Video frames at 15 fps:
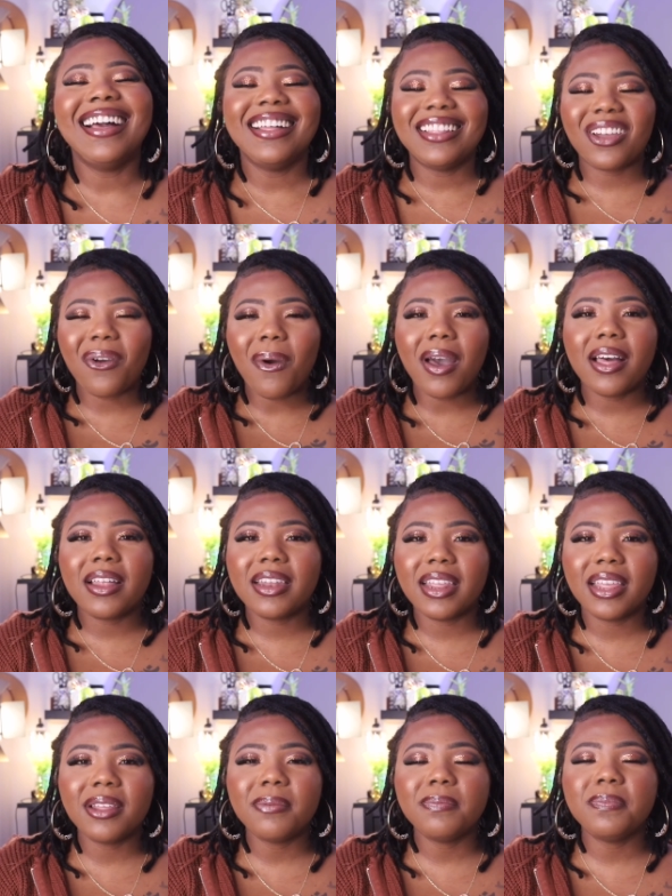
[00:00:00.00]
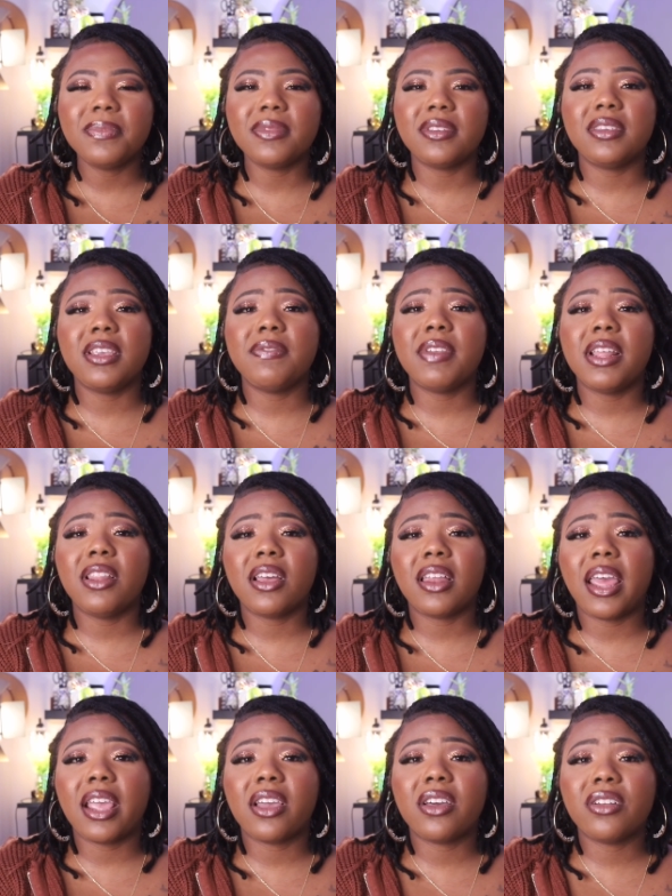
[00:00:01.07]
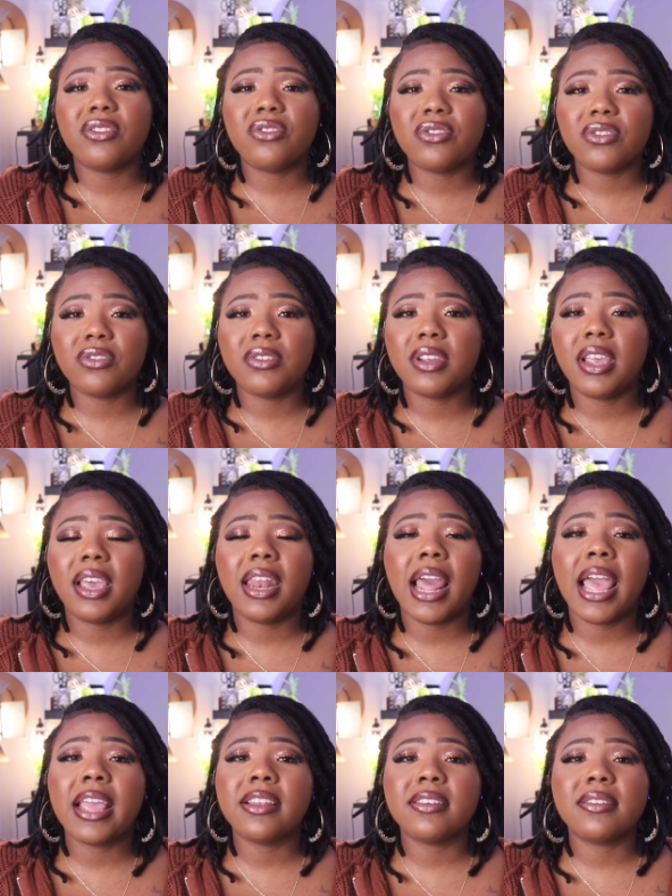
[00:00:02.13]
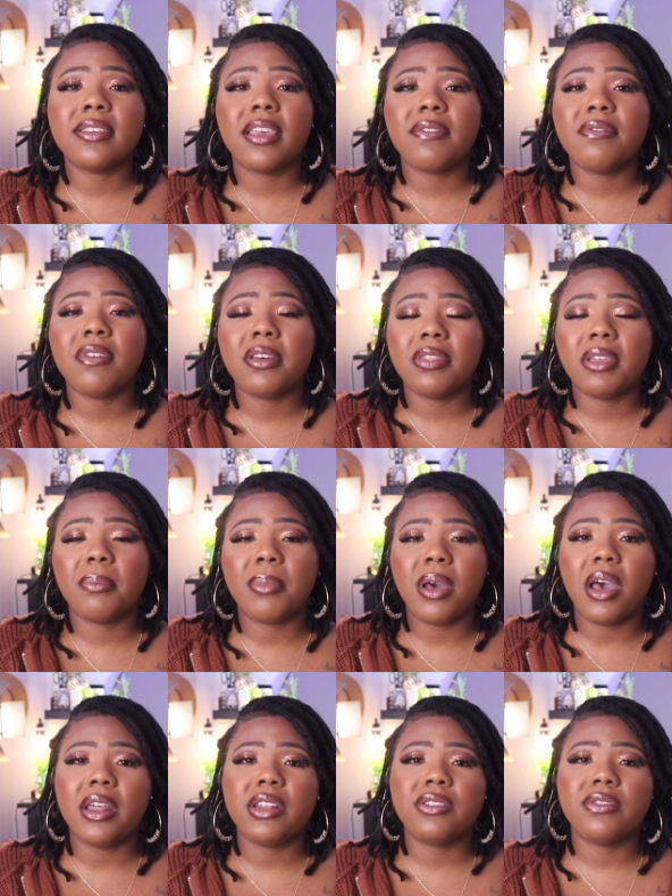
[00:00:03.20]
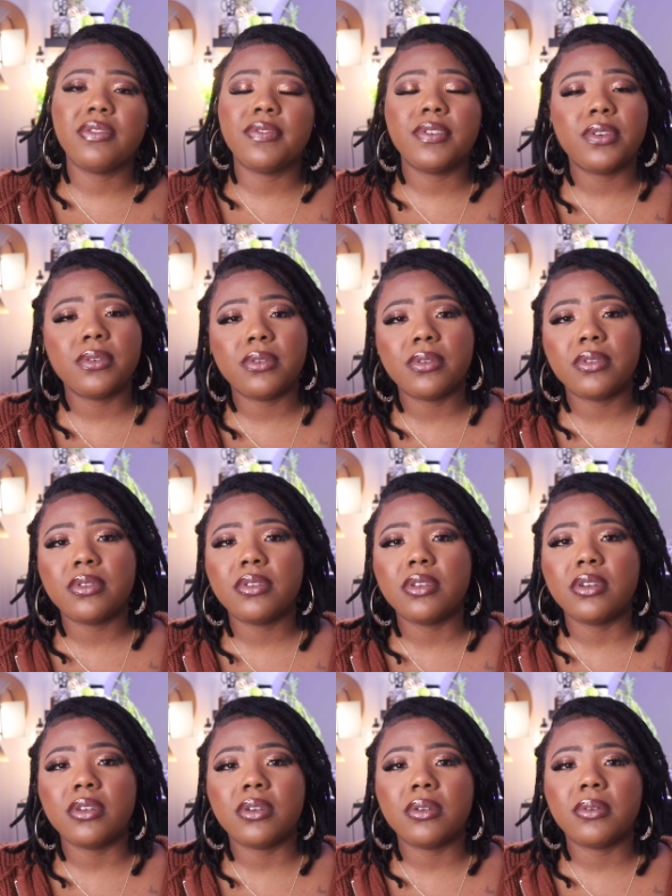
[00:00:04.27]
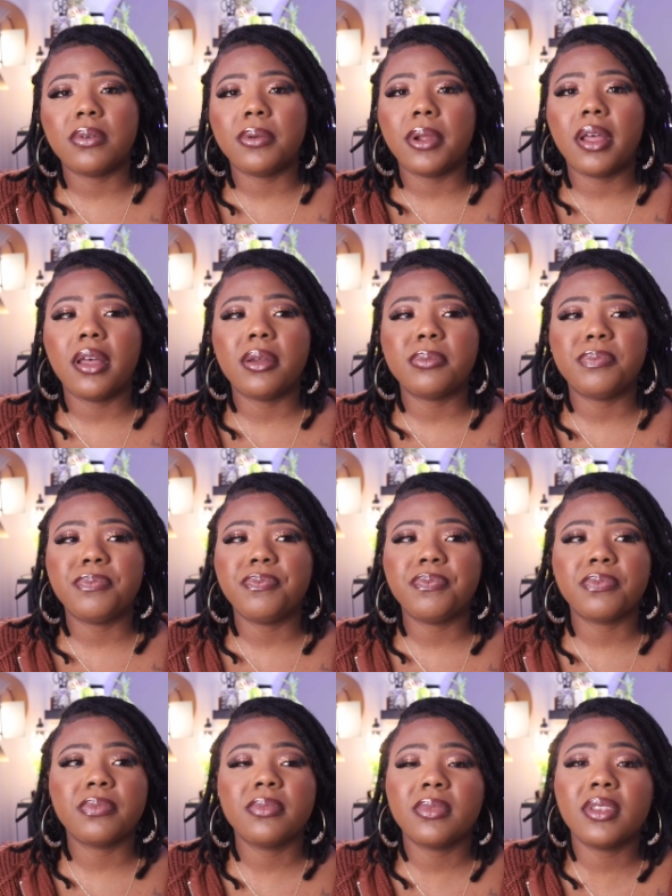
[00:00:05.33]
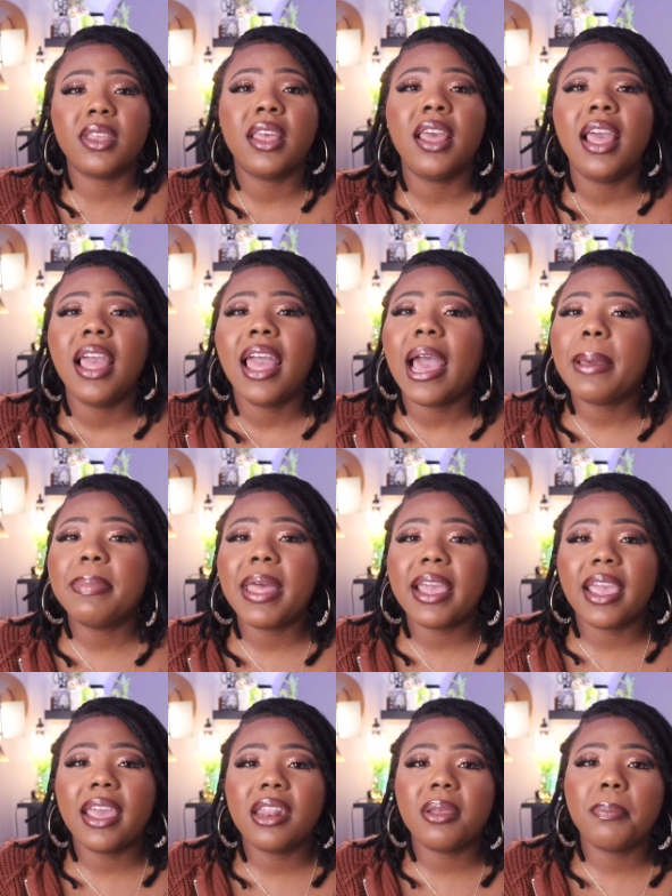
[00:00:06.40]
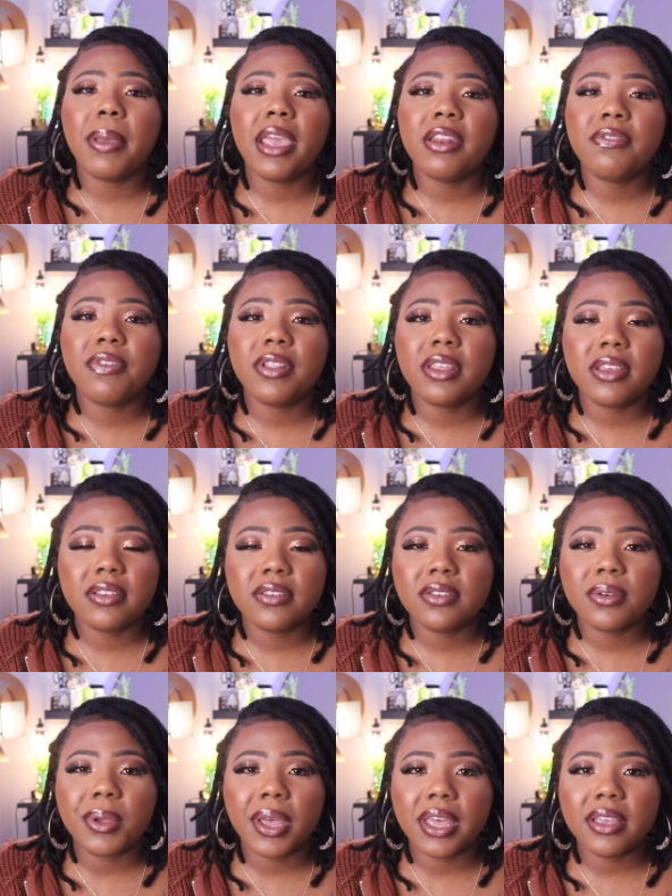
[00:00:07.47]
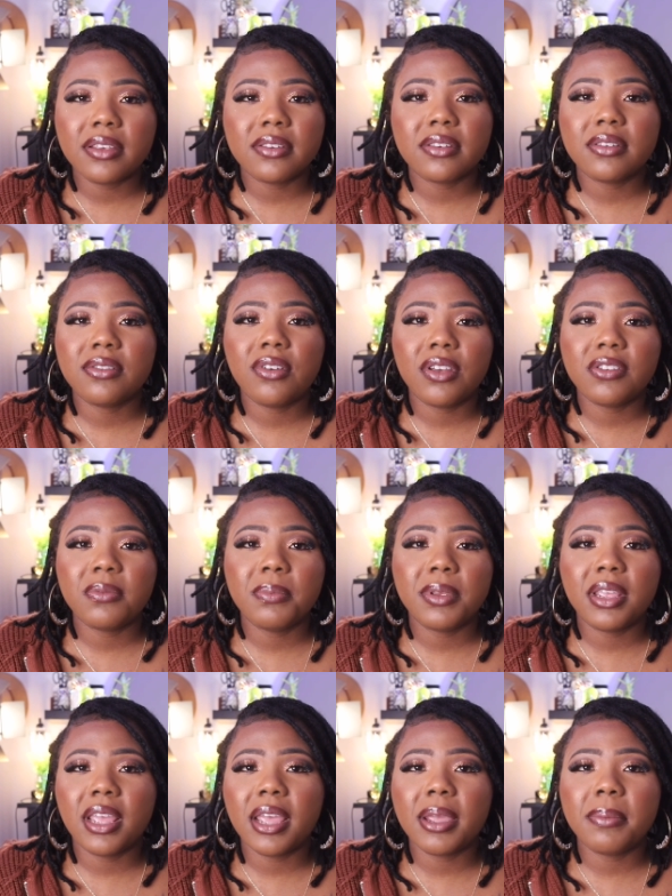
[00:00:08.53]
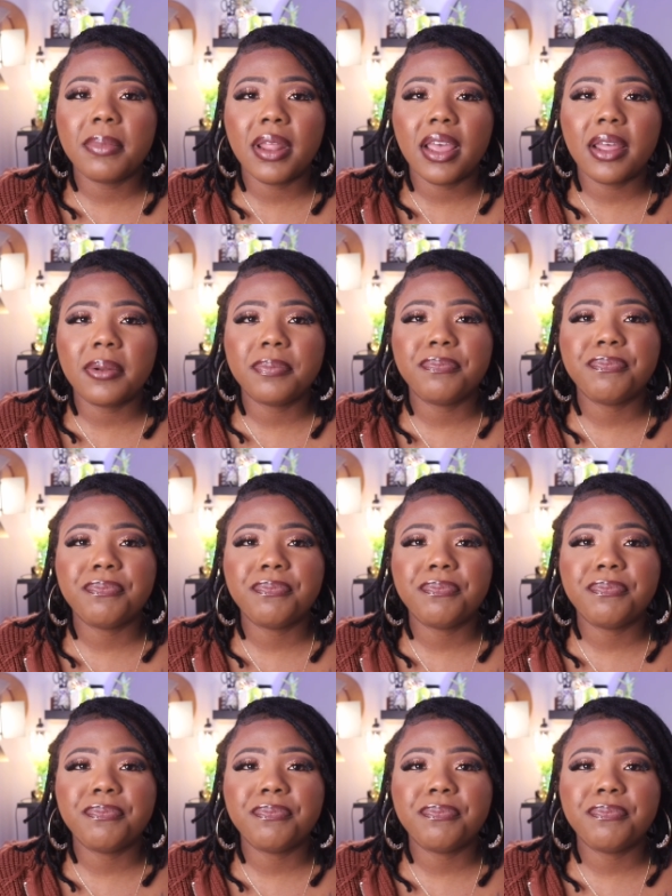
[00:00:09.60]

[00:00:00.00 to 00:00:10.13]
the quality, see if they look like good jewelry. And I just give nothing but honest reviews, you know. I'm not getting paid for this, you guys, trust me, I am not.